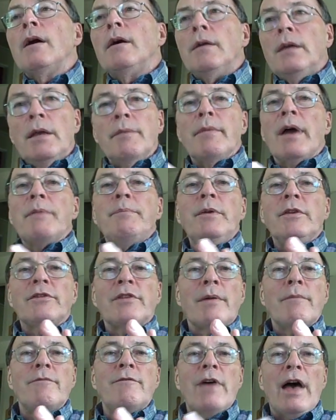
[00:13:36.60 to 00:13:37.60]
It might be
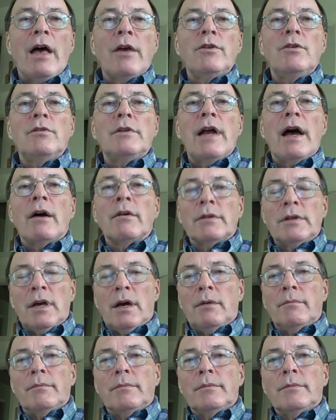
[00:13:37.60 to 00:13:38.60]
some valued
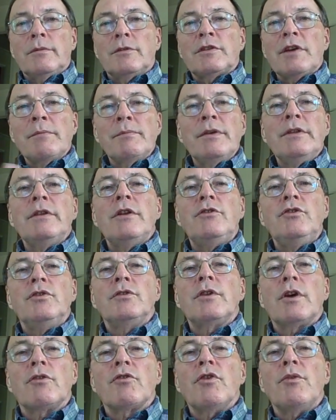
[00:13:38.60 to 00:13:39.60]
outcome, something that
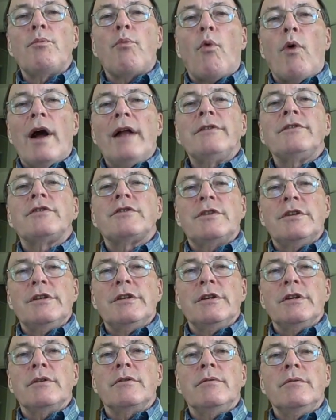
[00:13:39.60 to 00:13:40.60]
the group wants to
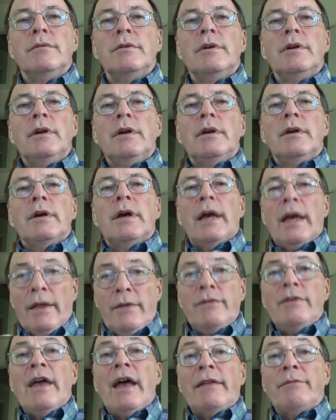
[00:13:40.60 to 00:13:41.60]
do,
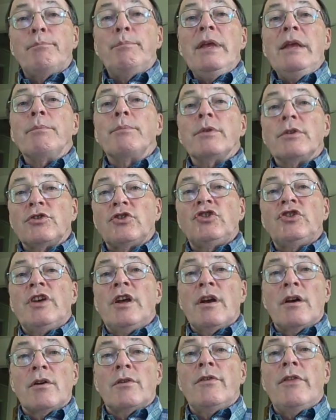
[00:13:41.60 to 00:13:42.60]
and that people
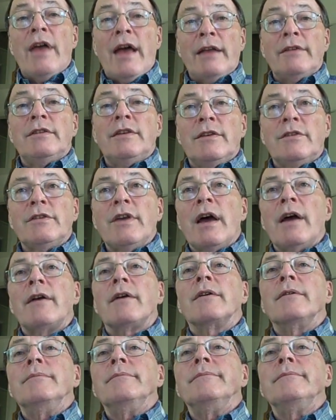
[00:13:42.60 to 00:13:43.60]
share that
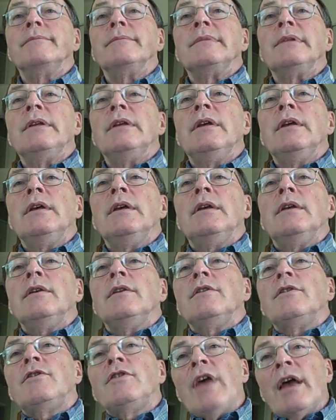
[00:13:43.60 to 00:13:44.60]
desire.
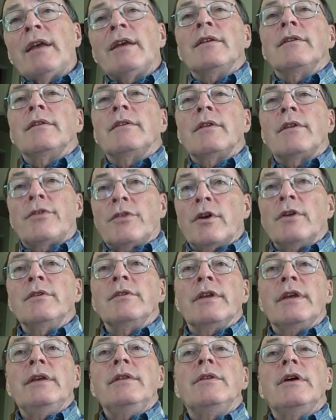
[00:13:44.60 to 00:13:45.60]

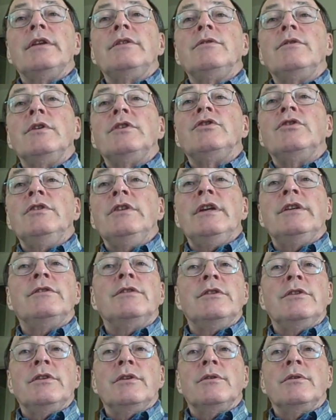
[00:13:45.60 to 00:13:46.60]
Thirdly, that what you need
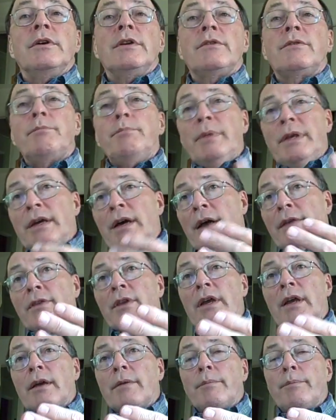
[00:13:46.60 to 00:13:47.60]
to do is beyond
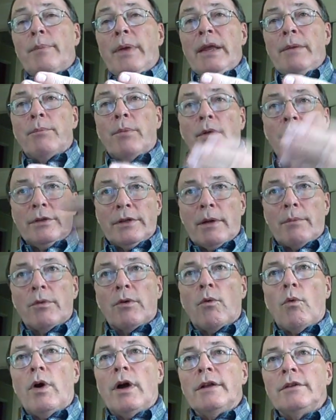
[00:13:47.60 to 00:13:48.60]
the people,
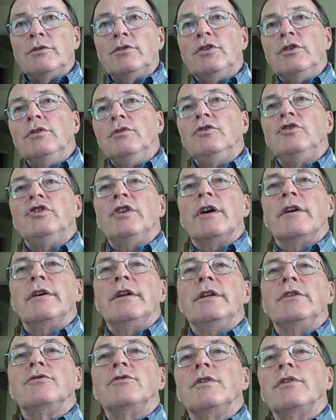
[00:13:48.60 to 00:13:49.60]
number 1, 2, shared
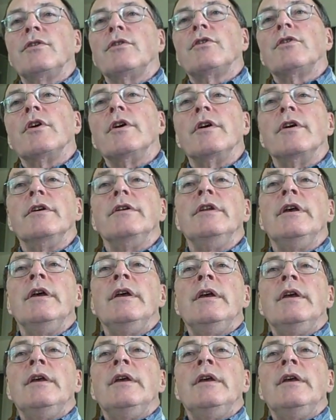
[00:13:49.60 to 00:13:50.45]
interests. Third,